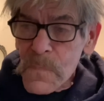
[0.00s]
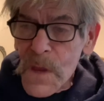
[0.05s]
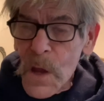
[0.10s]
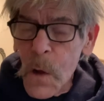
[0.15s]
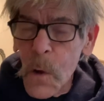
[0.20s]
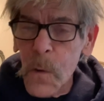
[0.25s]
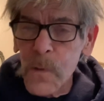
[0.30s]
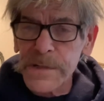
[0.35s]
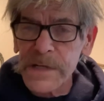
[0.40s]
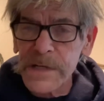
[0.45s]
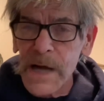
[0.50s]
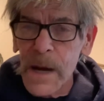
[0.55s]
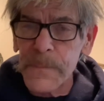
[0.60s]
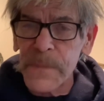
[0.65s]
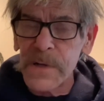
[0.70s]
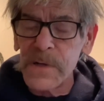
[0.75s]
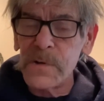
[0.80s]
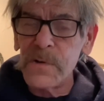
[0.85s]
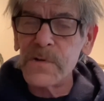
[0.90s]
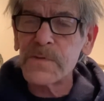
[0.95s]
holding up
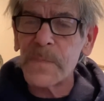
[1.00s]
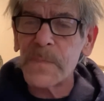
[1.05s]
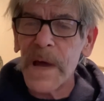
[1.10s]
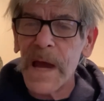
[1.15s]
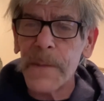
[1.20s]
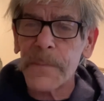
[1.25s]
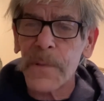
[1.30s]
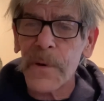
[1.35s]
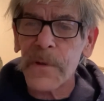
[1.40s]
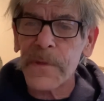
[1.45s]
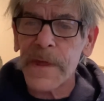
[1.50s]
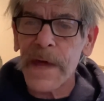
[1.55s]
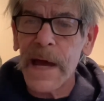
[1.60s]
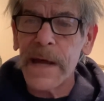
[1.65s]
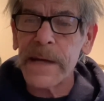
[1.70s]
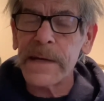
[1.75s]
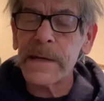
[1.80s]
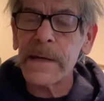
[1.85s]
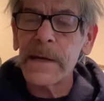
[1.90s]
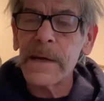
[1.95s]
a newspaper
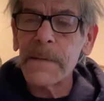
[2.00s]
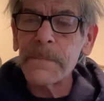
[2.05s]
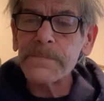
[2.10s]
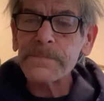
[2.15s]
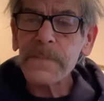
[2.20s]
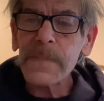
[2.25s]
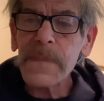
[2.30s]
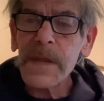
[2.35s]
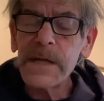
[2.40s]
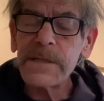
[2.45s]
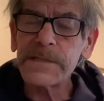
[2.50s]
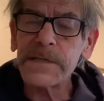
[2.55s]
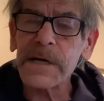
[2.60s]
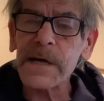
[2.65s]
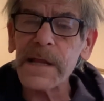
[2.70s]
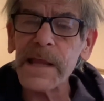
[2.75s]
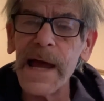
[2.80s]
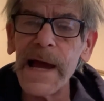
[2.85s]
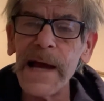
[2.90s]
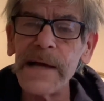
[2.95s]
that
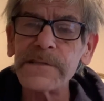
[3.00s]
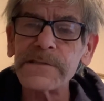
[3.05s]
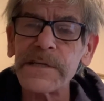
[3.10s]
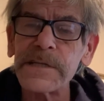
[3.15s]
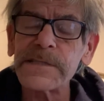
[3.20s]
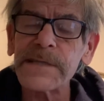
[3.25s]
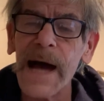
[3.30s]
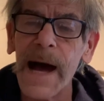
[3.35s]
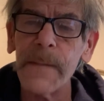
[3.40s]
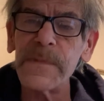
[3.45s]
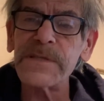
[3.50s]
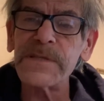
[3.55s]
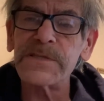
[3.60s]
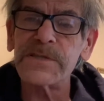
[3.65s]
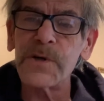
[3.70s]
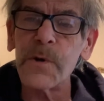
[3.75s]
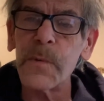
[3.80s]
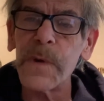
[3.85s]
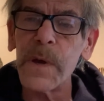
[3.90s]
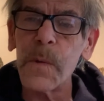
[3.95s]
declares that Thomas
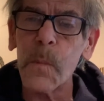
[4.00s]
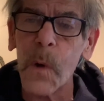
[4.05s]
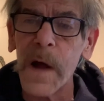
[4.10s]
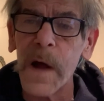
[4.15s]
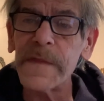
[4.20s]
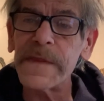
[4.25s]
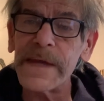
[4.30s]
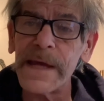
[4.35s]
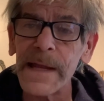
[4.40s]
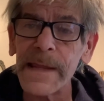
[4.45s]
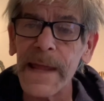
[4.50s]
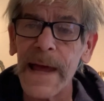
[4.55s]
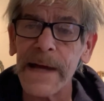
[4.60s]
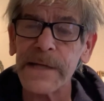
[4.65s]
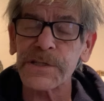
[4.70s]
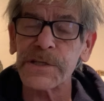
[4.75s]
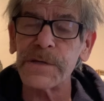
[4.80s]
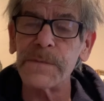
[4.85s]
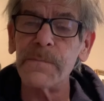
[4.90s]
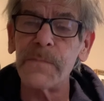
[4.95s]
Dewey won the
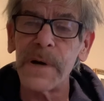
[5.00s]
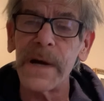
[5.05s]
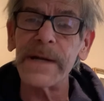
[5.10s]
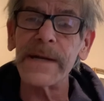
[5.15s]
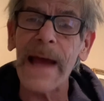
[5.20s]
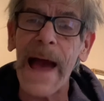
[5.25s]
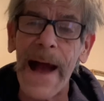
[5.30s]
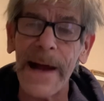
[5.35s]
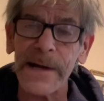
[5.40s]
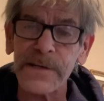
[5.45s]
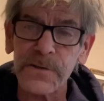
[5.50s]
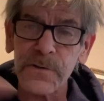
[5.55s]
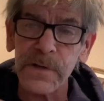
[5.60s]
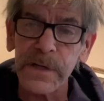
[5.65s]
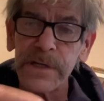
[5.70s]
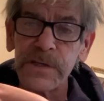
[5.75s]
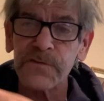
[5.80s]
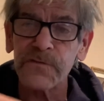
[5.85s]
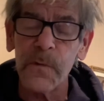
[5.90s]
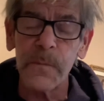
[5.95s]
election, but
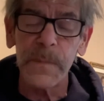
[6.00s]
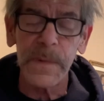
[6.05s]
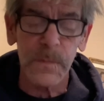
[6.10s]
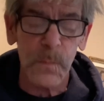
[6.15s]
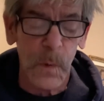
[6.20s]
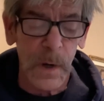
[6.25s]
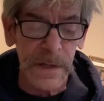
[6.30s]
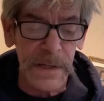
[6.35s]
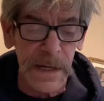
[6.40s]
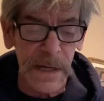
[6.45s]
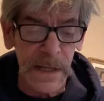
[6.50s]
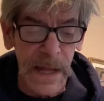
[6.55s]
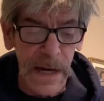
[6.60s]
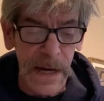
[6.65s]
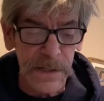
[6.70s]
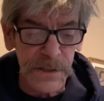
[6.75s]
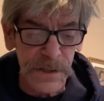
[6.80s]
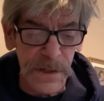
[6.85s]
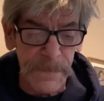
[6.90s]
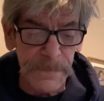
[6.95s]
actually Truman won the
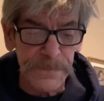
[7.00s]
election.